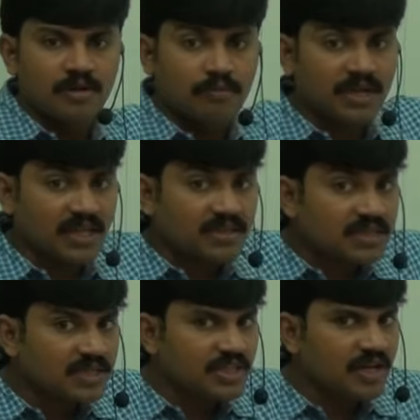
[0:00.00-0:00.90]
but
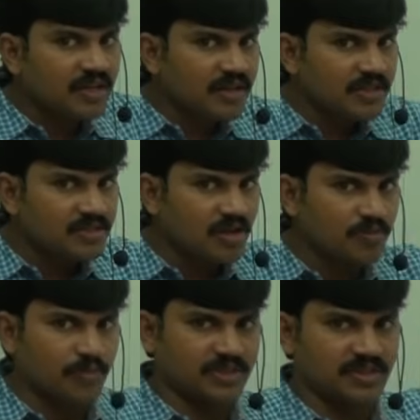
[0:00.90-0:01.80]
insertion order is
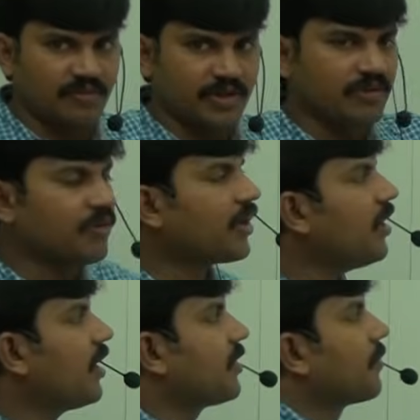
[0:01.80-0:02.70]
not preserved. Okay,
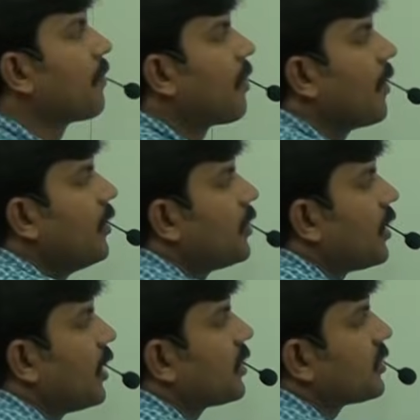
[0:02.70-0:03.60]
like
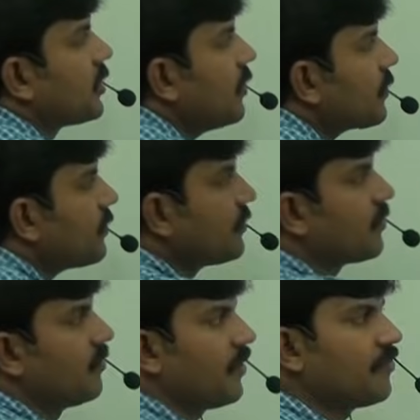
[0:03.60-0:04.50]
next,
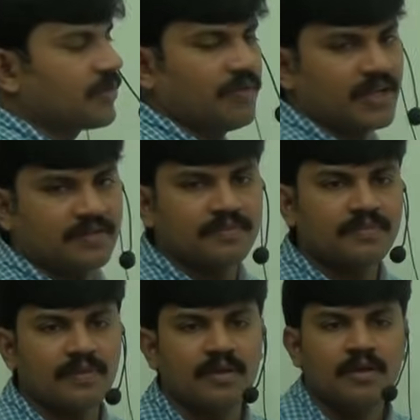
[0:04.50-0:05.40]
fifth one.
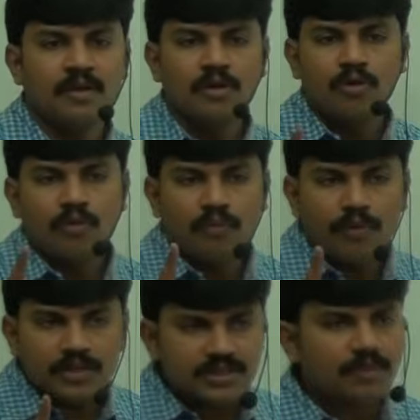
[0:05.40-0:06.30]

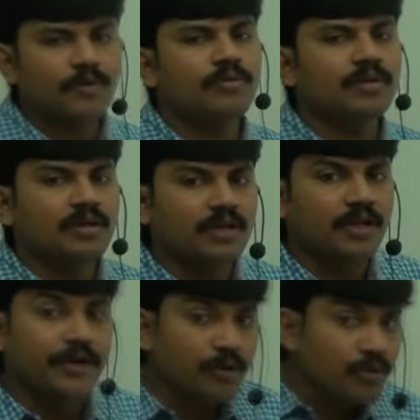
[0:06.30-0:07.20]
What is about
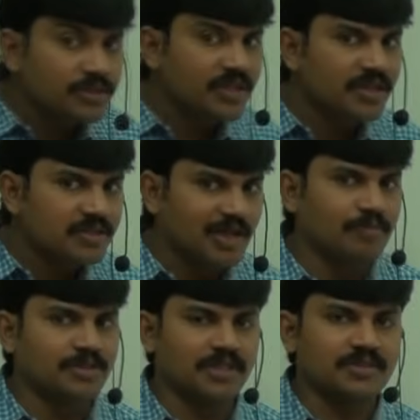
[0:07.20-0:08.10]
heterogeneous
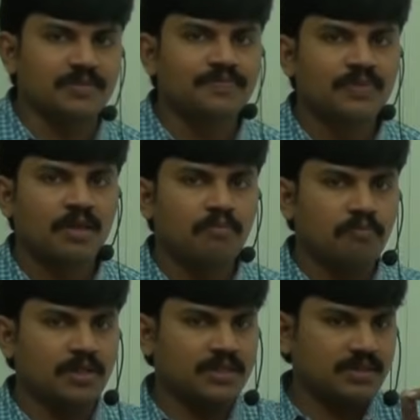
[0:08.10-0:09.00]
objects?
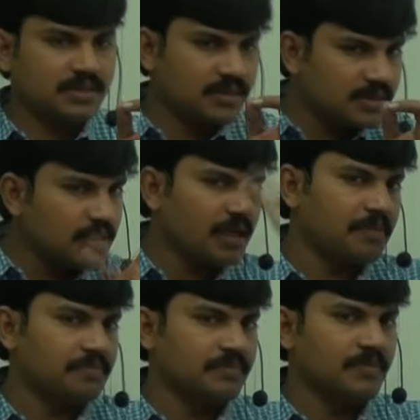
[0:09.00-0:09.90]
First
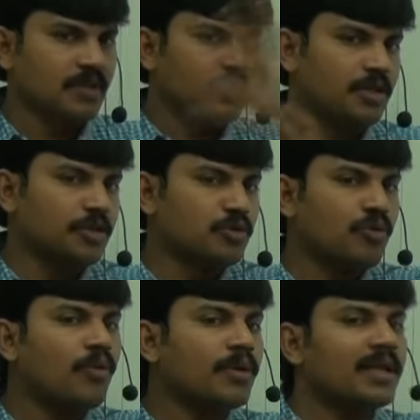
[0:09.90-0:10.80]
time in
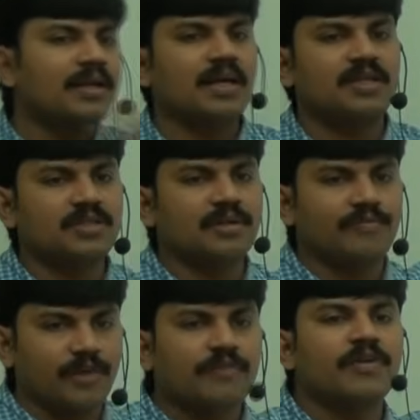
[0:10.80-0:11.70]
total collection
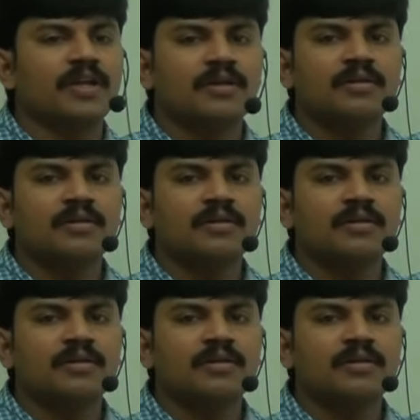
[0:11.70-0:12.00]
framework,